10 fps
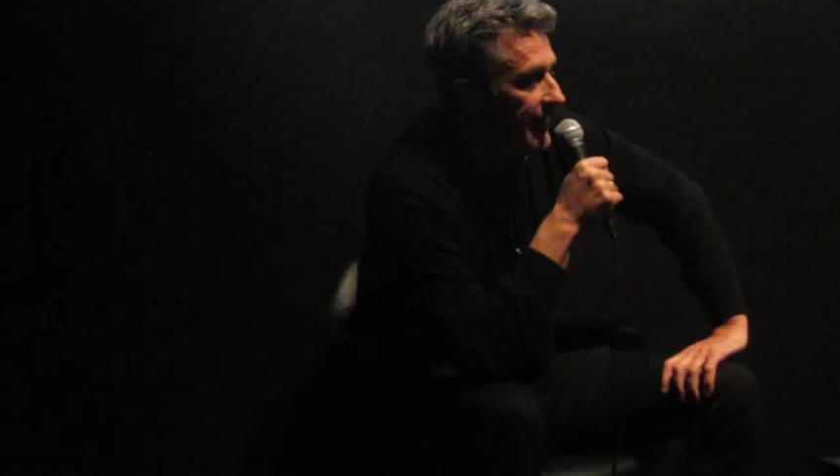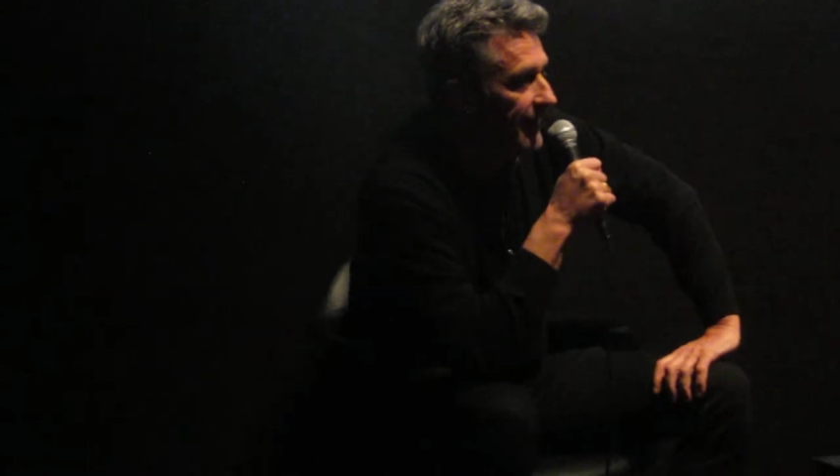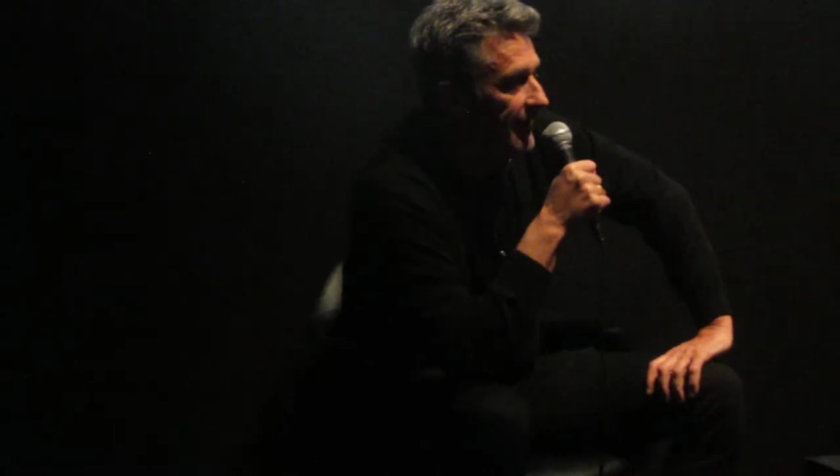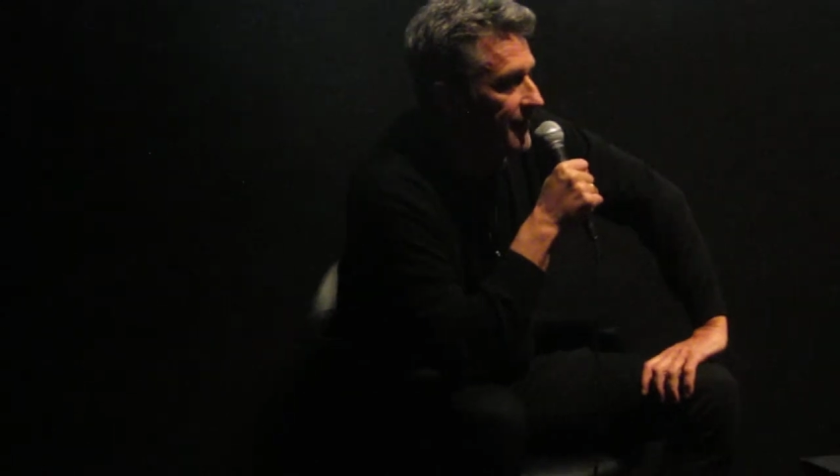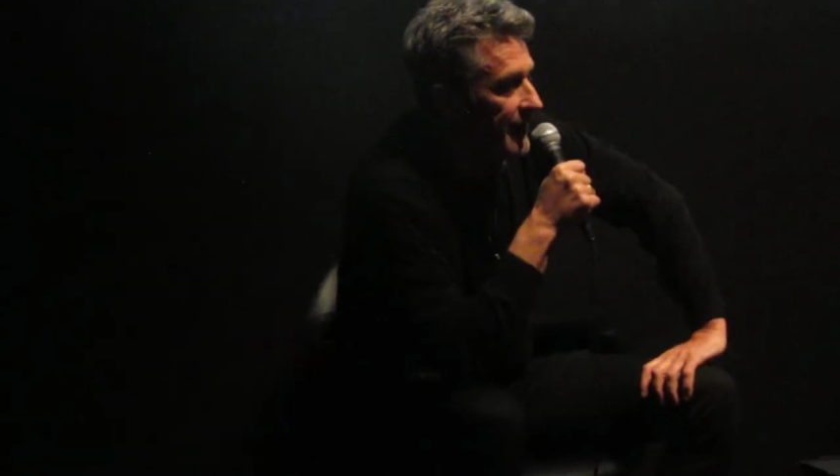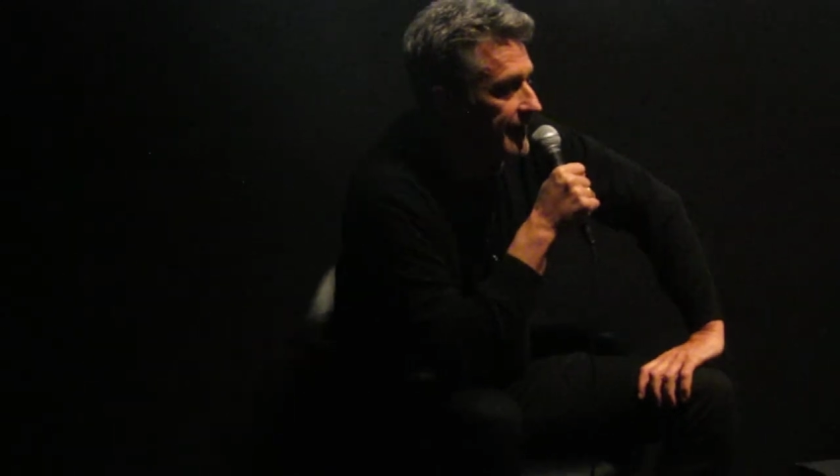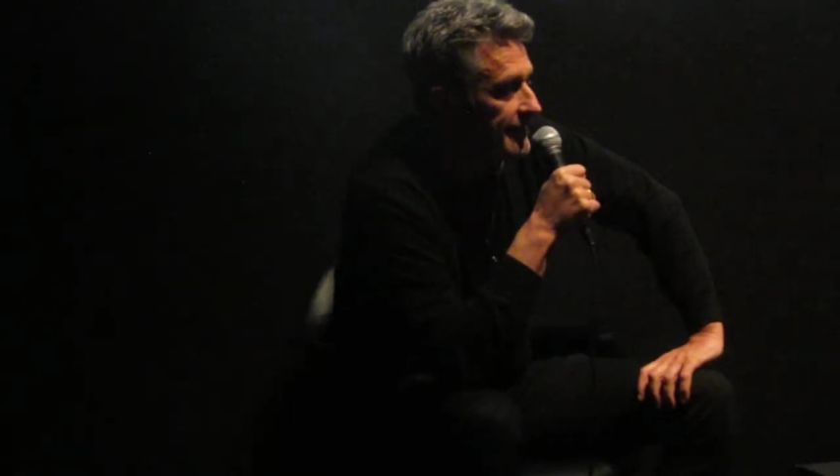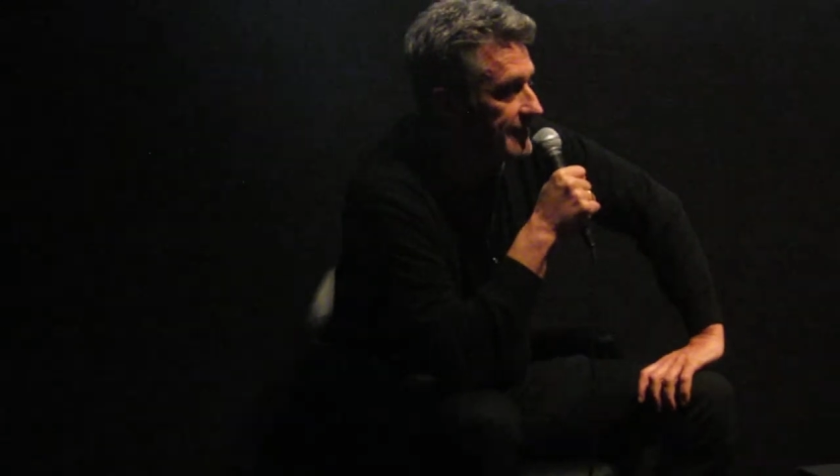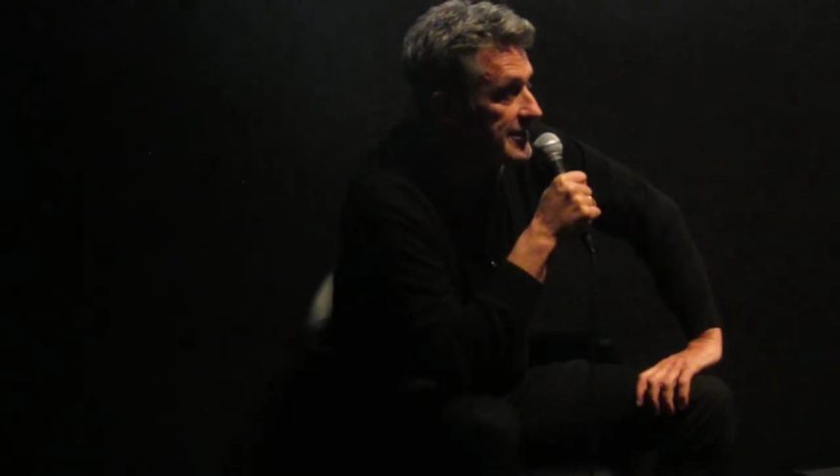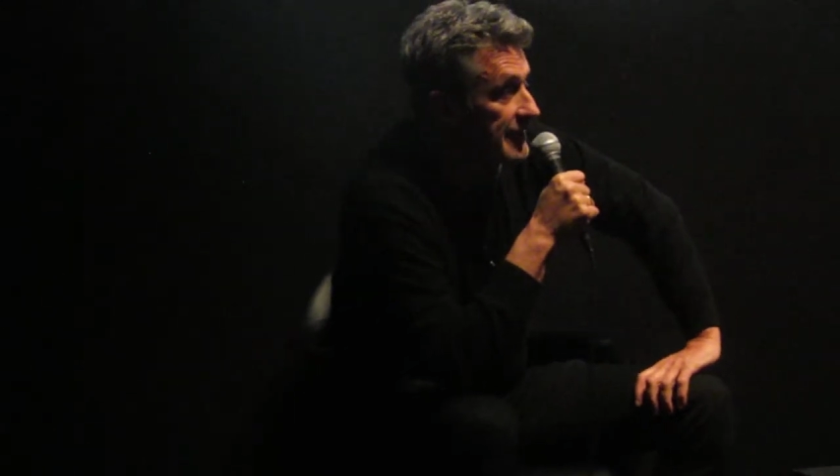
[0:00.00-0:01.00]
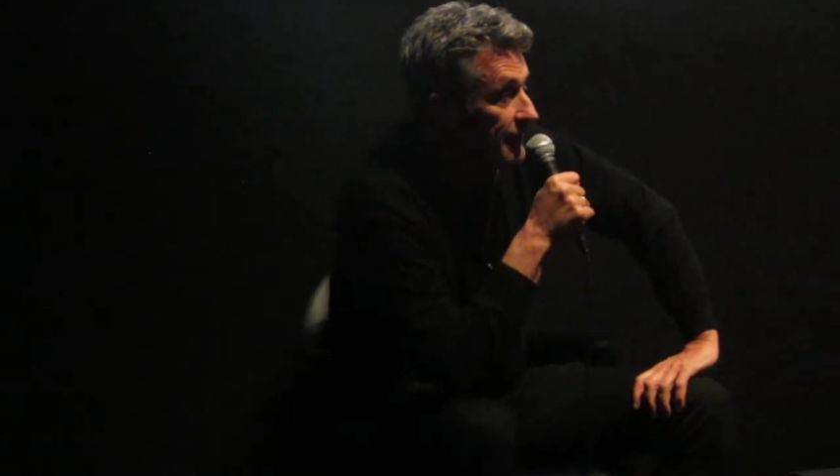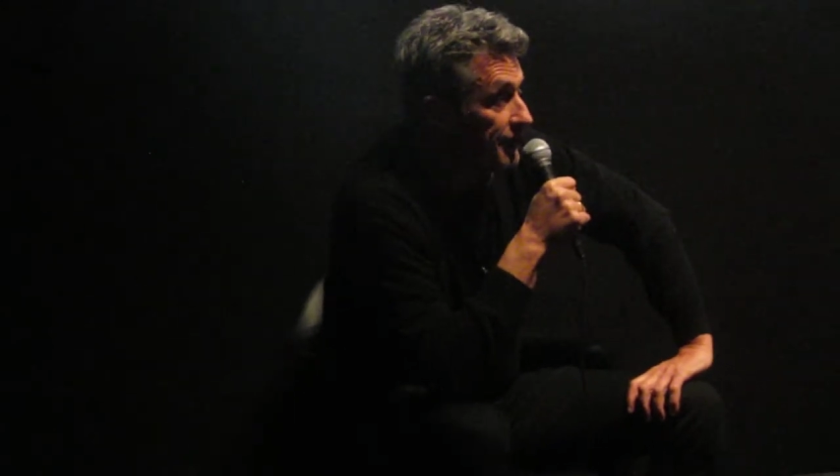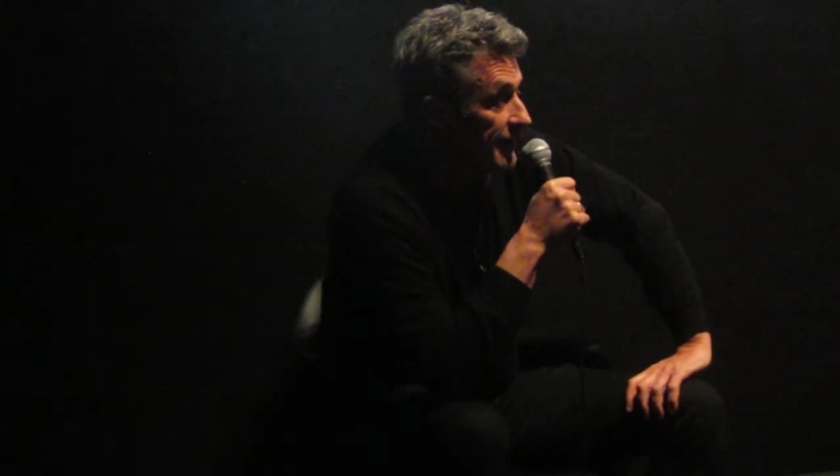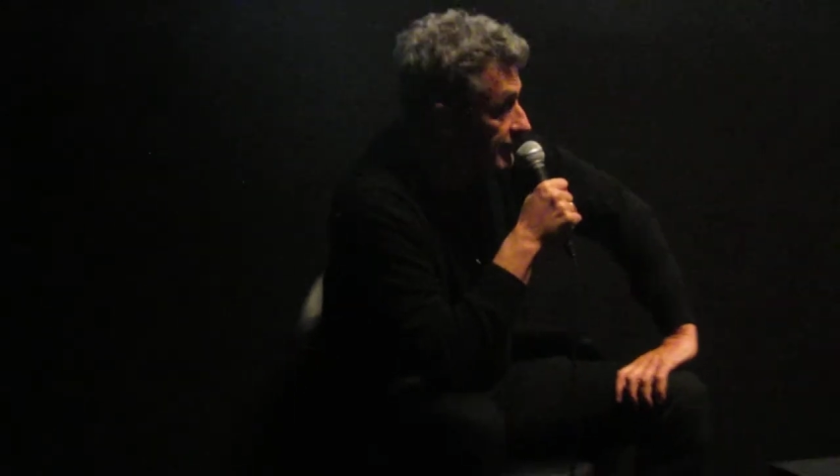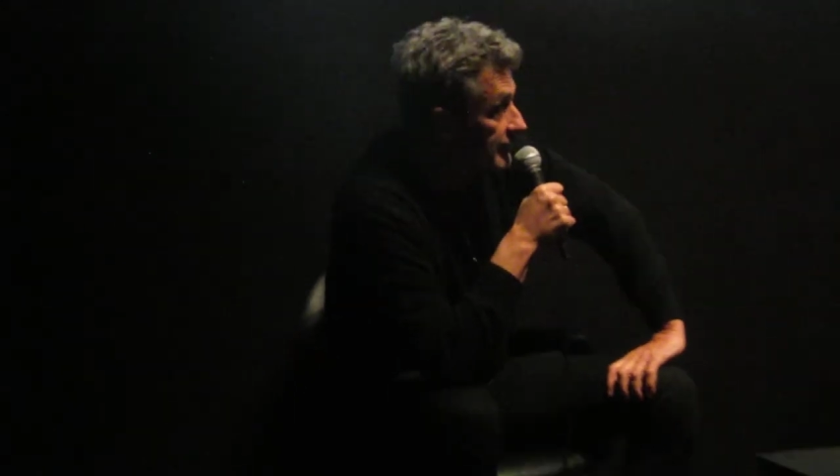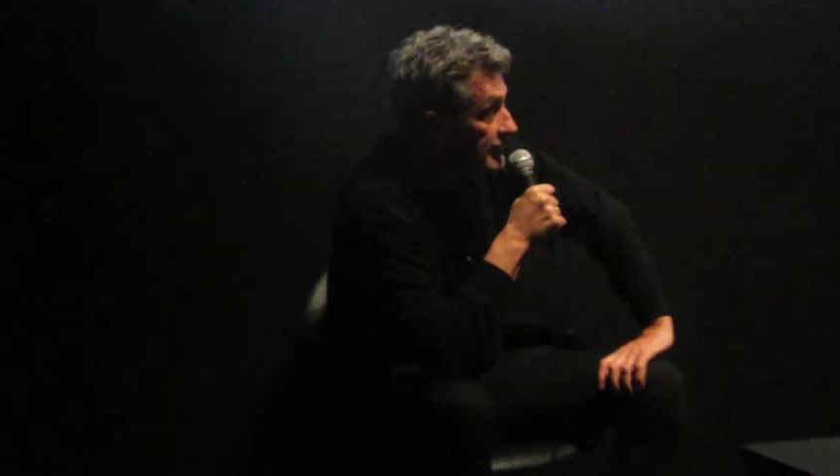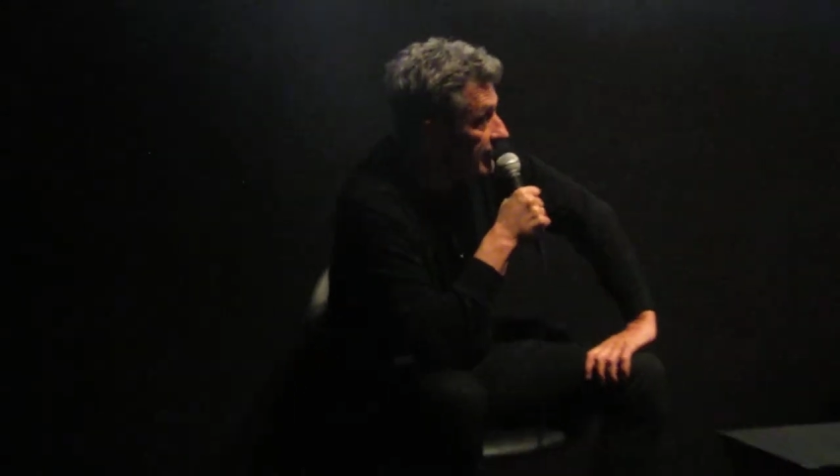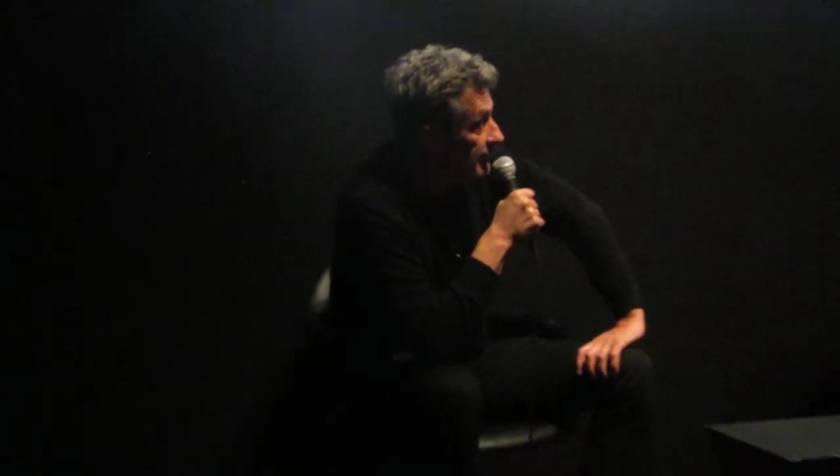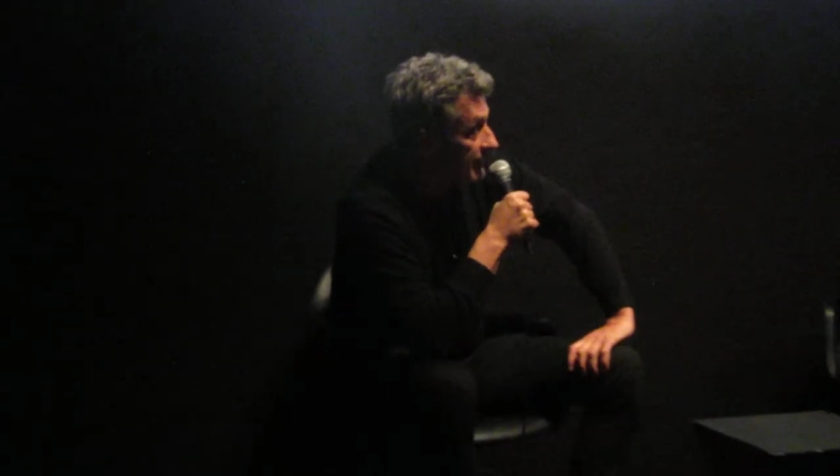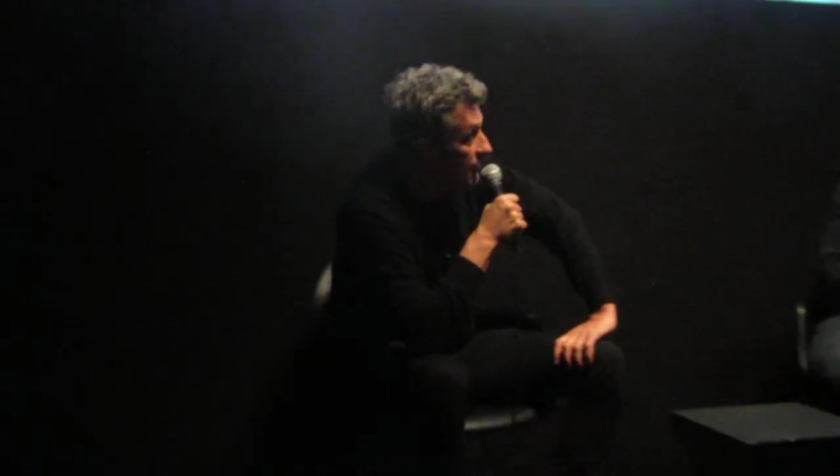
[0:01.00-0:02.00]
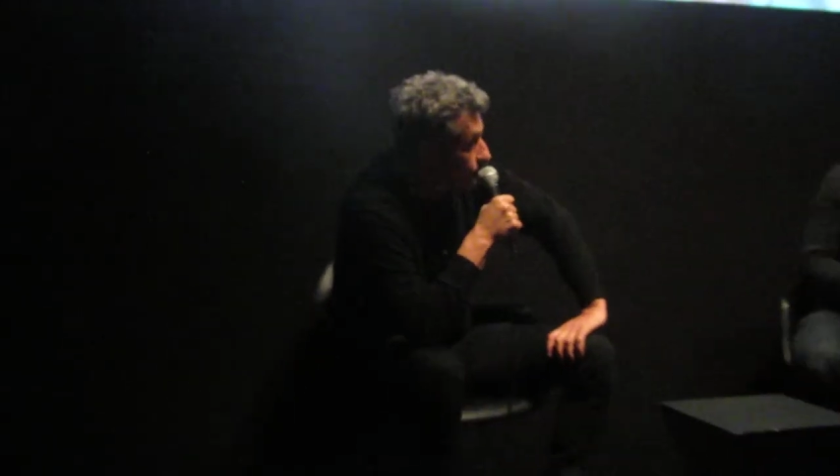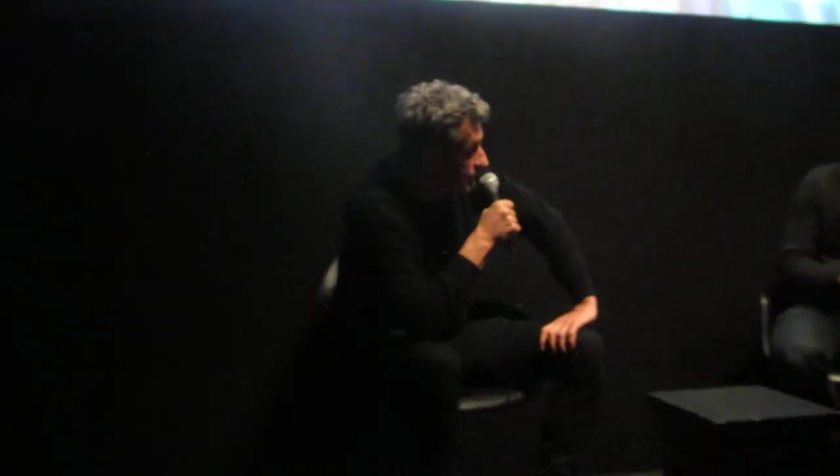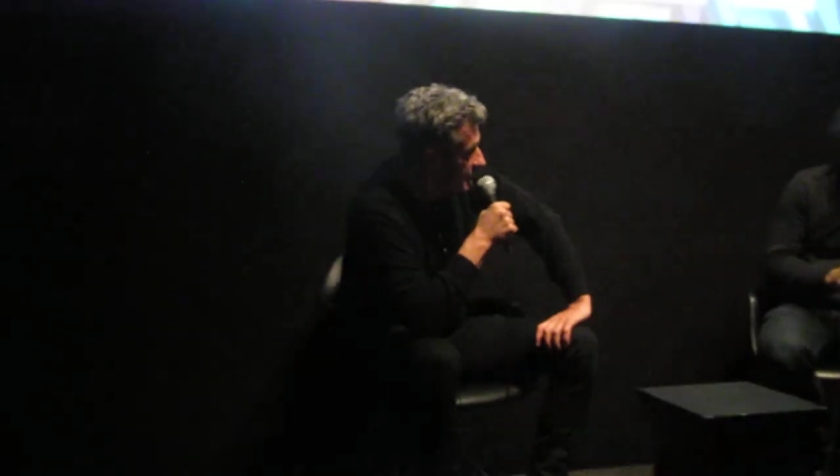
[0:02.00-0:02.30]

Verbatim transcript: and then I discovered that actually she, he wasn't her